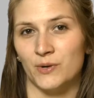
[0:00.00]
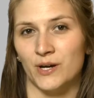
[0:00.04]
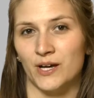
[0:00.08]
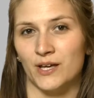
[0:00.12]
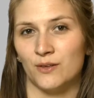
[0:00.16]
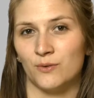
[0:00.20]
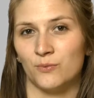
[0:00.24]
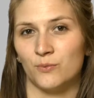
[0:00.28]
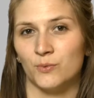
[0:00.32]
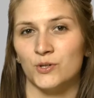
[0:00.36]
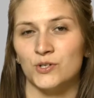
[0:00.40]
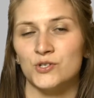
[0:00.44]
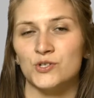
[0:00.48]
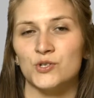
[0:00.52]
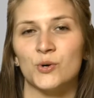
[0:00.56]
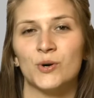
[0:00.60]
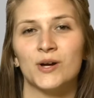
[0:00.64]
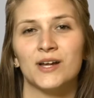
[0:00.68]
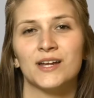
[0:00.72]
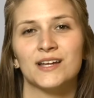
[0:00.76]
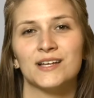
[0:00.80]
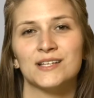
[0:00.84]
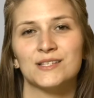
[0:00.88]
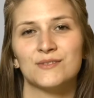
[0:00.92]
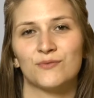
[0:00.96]
with will
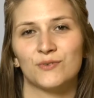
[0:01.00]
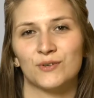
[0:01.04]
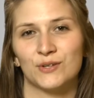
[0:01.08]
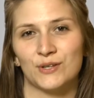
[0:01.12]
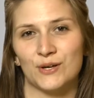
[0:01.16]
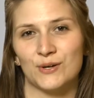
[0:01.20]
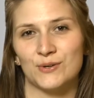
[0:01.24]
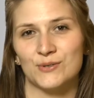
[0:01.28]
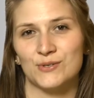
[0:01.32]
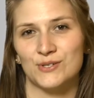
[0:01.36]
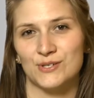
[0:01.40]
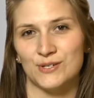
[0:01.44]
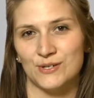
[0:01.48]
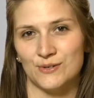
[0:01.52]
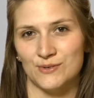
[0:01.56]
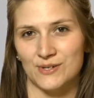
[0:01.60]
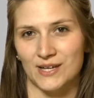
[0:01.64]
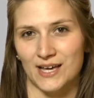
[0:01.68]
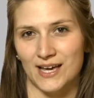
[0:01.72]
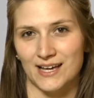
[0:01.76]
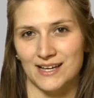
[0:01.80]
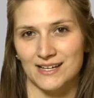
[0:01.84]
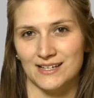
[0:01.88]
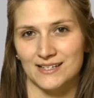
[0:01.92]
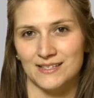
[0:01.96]
join us for those two
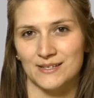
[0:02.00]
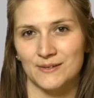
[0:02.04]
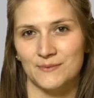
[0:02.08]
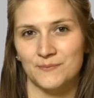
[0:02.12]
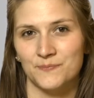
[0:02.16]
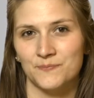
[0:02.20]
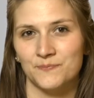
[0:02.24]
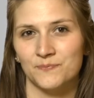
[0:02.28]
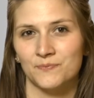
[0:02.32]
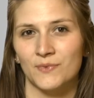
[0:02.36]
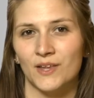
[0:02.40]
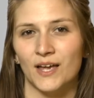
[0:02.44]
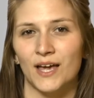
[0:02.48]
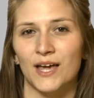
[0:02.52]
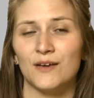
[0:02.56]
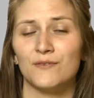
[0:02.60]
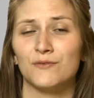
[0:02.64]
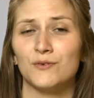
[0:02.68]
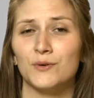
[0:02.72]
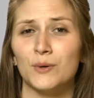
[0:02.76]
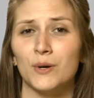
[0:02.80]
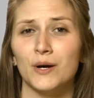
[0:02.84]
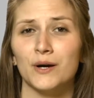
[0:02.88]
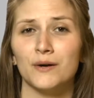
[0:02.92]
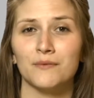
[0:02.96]
days.
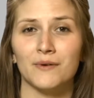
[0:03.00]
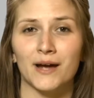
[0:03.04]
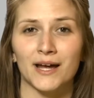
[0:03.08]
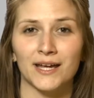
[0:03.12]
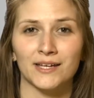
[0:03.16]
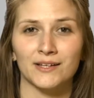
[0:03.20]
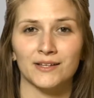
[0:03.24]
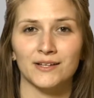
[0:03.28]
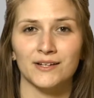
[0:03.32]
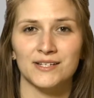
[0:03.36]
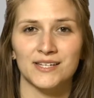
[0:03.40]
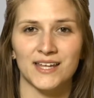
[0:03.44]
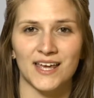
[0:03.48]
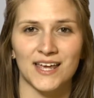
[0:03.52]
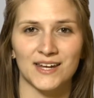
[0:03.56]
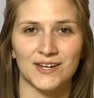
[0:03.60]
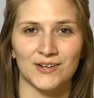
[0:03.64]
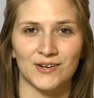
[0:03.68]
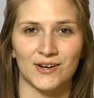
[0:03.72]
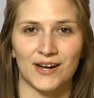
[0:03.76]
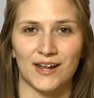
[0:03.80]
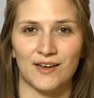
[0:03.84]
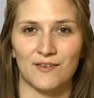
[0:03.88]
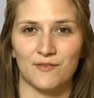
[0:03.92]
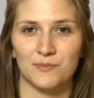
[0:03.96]
If you are a regular tender
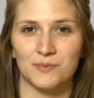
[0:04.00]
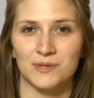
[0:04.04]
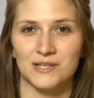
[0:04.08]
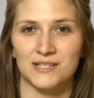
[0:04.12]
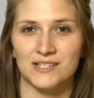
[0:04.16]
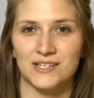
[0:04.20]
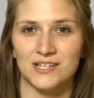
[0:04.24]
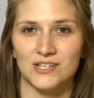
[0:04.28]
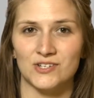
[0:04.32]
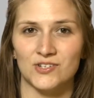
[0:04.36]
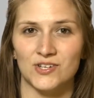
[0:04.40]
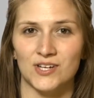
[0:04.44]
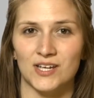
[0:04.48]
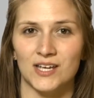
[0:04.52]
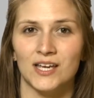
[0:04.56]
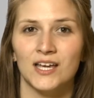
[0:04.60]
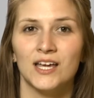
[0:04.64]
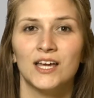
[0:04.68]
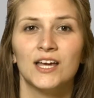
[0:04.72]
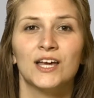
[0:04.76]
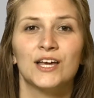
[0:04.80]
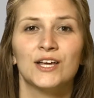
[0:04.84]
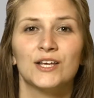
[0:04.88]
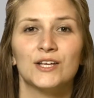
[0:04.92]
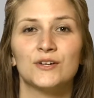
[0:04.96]
at FBCG,
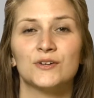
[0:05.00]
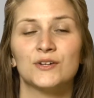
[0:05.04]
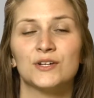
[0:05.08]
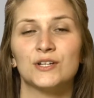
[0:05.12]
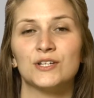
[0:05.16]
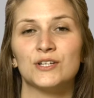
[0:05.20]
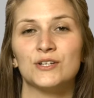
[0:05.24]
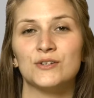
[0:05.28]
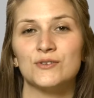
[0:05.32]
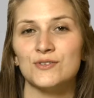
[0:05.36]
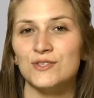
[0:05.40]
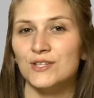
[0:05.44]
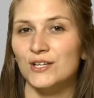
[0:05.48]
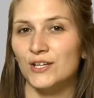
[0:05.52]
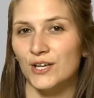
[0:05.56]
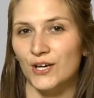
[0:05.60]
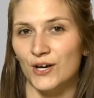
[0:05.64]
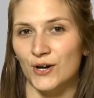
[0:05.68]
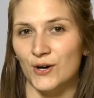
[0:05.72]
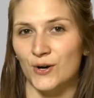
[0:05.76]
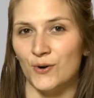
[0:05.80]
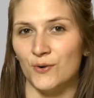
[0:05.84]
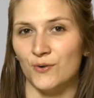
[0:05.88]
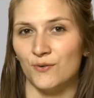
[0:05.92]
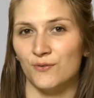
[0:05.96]
you can use the
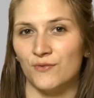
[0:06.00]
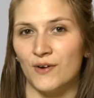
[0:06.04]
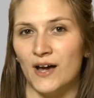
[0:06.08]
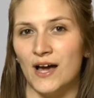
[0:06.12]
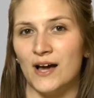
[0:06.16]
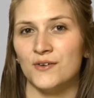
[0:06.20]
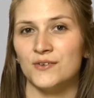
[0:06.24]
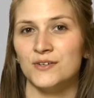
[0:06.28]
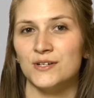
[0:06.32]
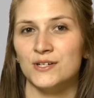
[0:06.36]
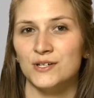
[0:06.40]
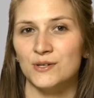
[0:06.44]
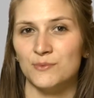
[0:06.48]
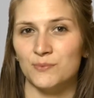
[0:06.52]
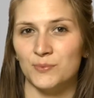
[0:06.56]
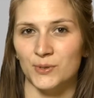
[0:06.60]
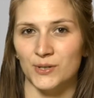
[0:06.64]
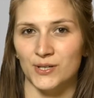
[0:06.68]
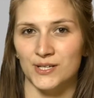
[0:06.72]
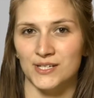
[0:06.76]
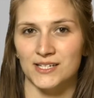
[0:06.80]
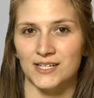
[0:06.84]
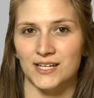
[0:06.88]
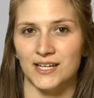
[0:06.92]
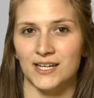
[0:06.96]
code found in your
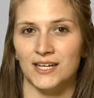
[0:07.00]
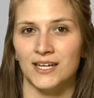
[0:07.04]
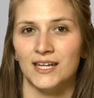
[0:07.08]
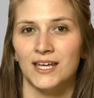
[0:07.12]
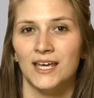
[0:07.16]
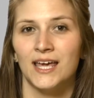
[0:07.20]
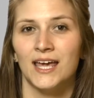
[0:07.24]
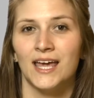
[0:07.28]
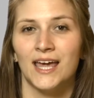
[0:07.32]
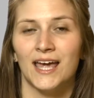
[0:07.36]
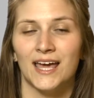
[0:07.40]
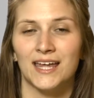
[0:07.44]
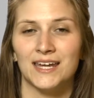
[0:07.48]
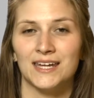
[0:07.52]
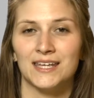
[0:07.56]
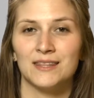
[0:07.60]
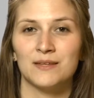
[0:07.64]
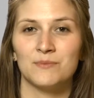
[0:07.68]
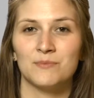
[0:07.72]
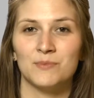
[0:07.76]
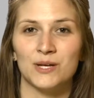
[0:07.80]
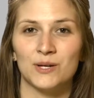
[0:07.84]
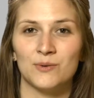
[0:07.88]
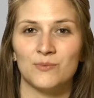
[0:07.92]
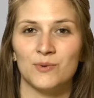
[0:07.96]
bulletin and in the
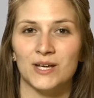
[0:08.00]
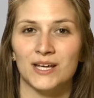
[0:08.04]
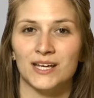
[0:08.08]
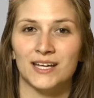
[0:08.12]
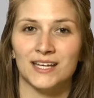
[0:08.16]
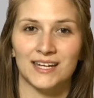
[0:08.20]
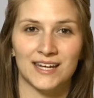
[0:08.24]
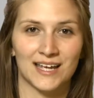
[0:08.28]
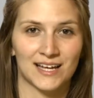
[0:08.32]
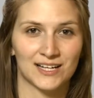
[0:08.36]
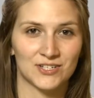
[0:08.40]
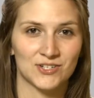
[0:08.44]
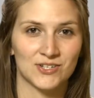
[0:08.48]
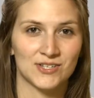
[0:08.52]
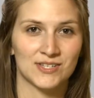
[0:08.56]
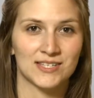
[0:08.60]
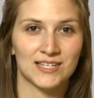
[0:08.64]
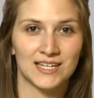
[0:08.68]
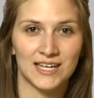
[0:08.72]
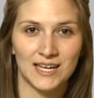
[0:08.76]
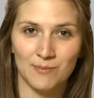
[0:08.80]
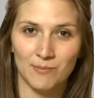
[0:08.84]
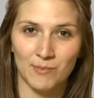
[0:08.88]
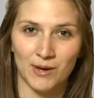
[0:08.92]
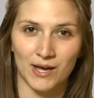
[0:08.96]
Midweek Connections
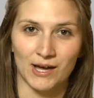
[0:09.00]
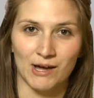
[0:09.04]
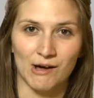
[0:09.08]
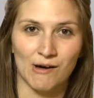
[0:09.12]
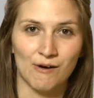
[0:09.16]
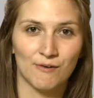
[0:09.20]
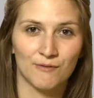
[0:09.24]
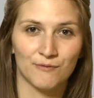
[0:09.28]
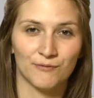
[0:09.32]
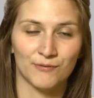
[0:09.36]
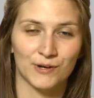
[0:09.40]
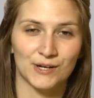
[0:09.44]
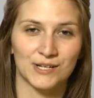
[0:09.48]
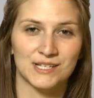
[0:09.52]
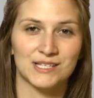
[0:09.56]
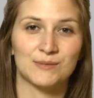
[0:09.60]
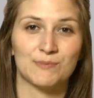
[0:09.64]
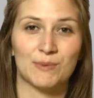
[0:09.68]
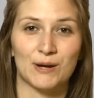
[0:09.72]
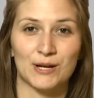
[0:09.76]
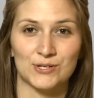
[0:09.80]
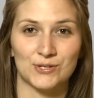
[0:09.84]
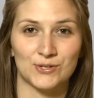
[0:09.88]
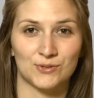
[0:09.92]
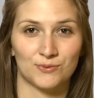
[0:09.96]
email for a
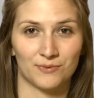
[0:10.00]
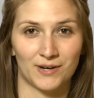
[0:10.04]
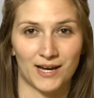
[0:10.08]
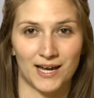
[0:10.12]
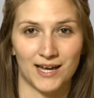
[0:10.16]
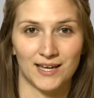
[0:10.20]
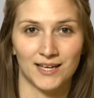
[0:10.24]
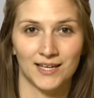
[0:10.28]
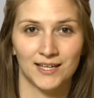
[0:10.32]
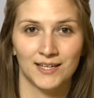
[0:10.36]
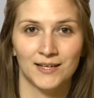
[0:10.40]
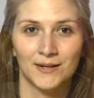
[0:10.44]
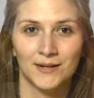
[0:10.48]
special rate.